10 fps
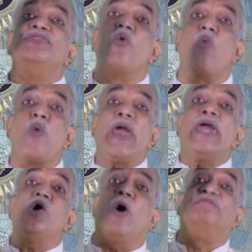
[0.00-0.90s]
the
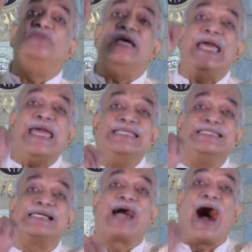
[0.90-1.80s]
way of the
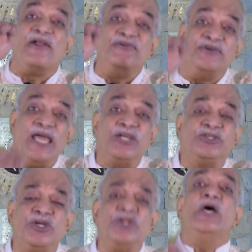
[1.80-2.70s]

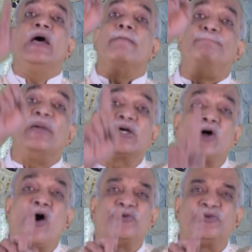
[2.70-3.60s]
incarnation
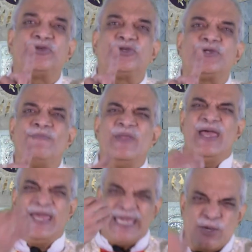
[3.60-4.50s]
because
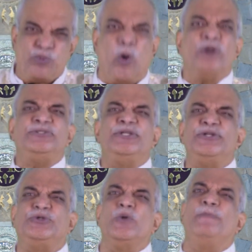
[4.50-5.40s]
He wanted
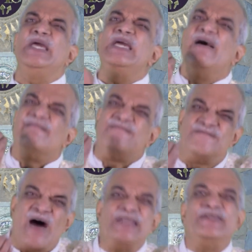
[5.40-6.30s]
to be
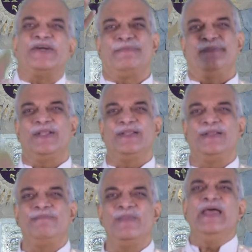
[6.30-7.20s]
vulnerable.
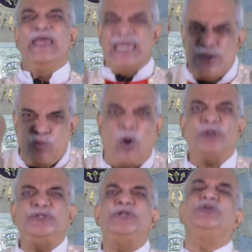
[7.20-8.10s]
He
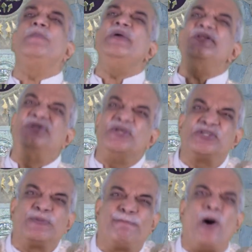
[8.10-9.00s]
wanted to be
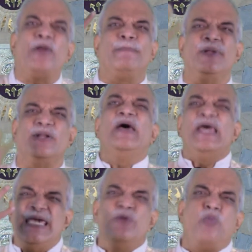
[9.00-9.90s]
disponible.
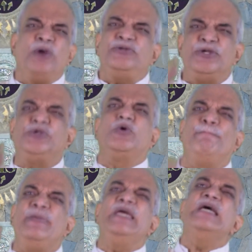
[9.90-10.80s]
He wanted to
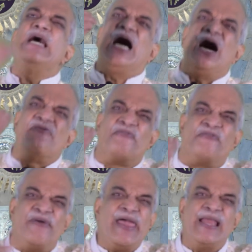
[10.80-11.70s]
be
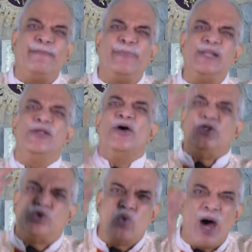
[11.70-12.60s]
available
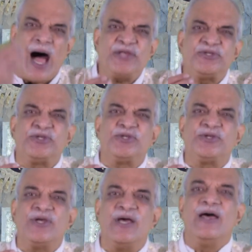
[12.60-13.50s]
to us